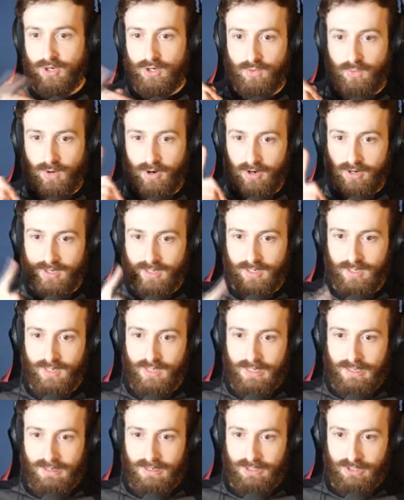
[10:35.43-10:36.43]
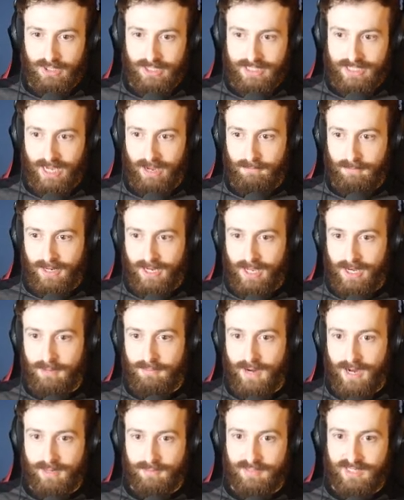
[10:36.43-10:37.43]
good work. You saved Bikini
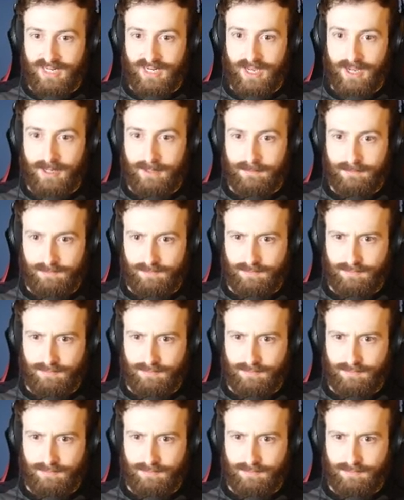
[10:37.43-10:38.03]
Bottom today.